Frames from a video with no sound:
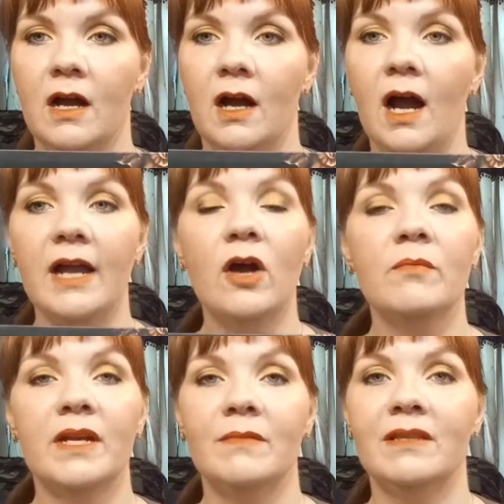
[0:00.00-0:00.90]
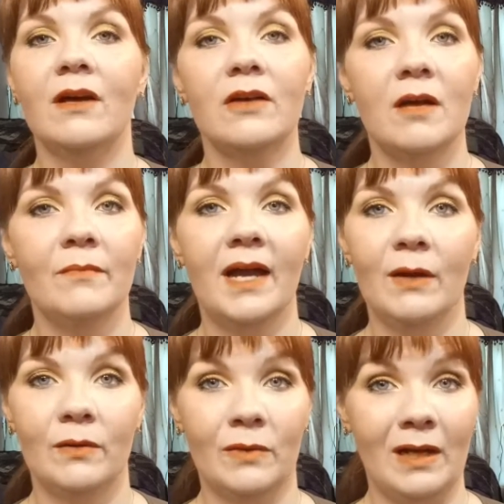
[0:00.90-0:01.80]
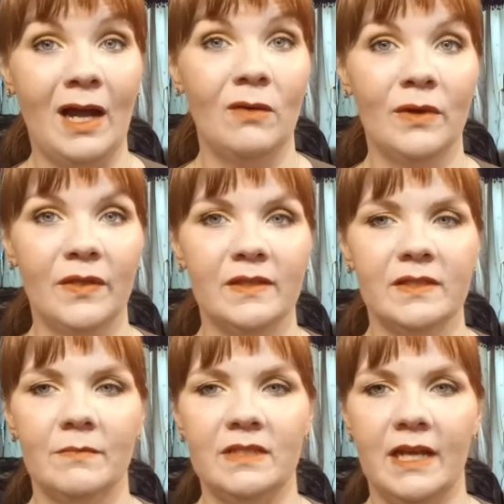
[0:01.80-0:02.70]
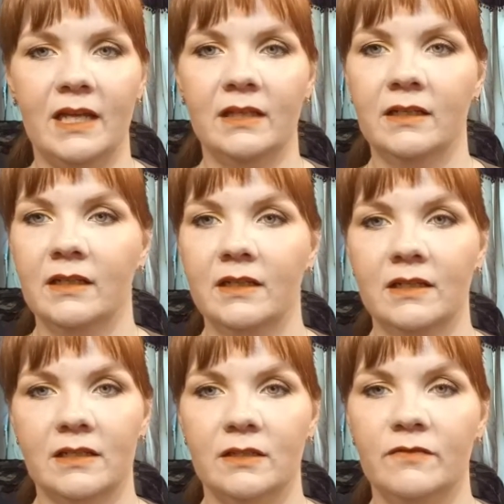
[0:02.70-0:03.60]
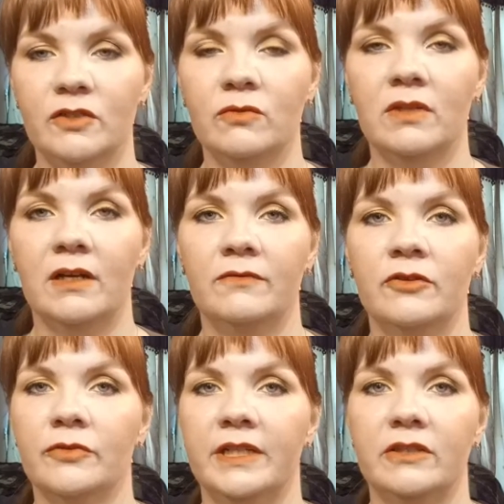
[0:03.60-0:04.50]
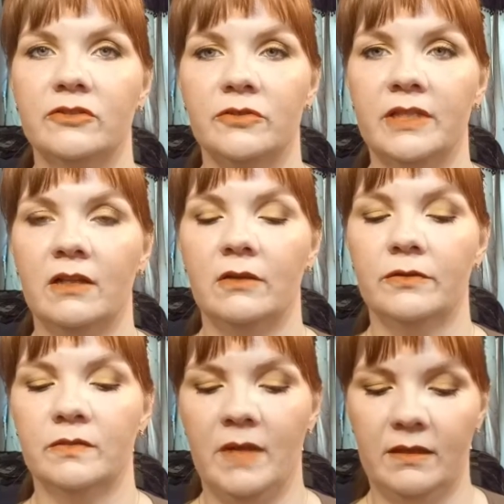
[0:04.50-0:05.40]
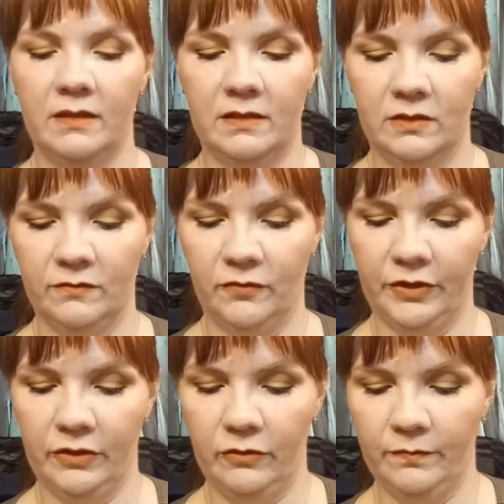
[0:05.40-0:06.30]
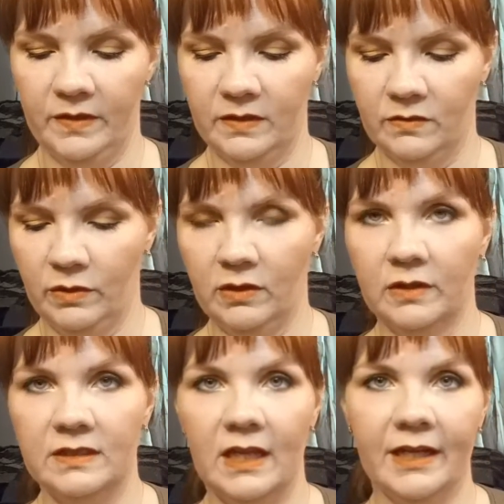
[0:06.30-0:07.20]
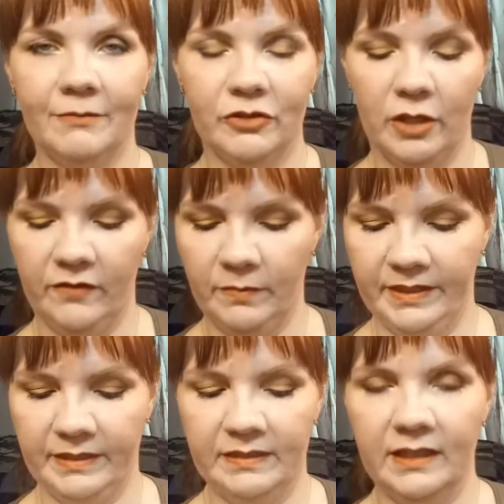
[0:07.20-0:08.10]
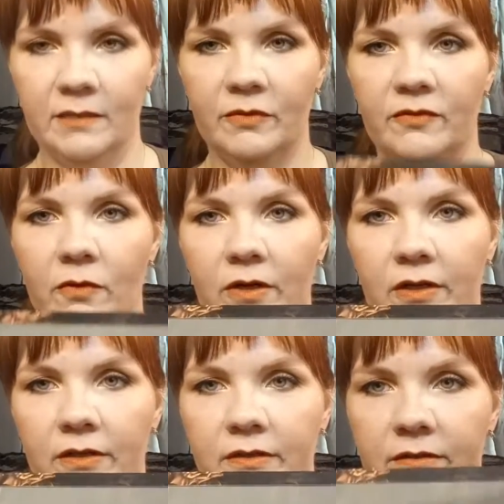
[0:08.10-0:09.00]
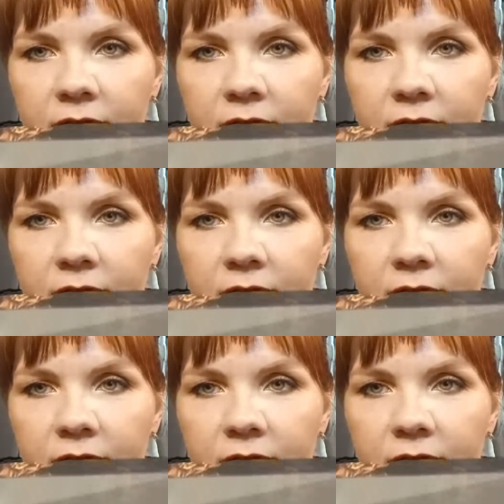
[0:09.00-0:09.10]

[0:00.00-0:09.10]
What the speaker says: I hope maybe they'll come back out with it someday, because if you love greens or yellows, man, this is for you. This is what it looks like. I'm sure everybody's seen it before.